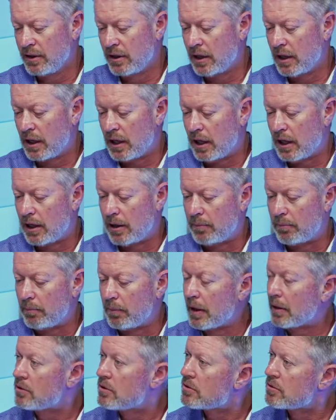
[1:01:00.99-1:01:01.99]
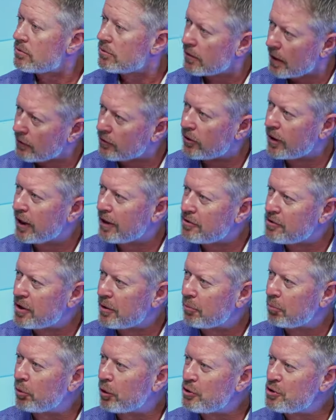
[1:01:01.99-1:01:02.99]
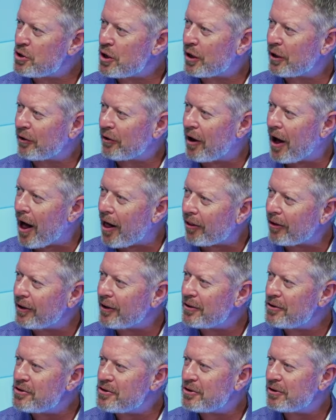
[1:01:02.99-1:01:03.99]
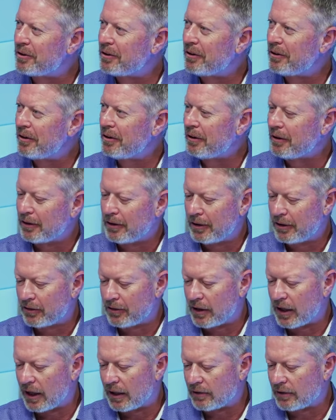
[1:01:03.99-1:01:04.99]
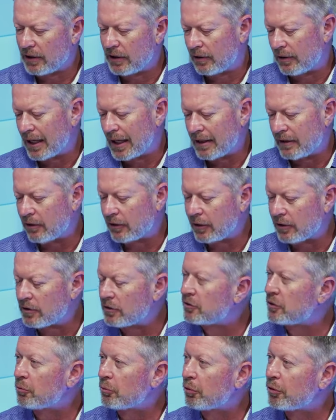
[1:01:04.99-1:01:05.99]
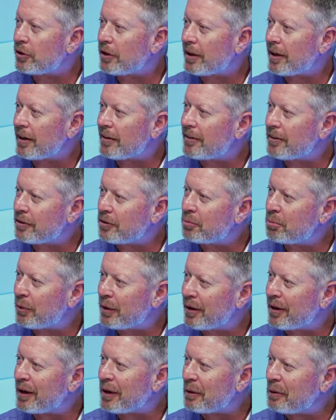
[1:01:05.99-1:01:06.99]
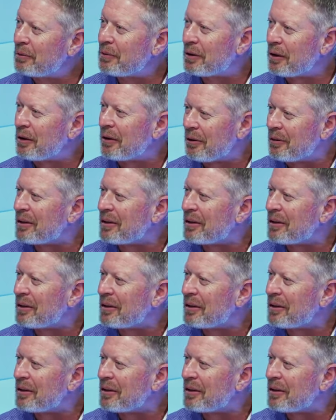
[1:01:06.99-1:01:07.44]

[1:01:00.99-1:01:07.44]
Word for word: And just thanks again, Jim. Appreciate your knowledge. You're, you know, I know you're just a rookie at this, but, you know,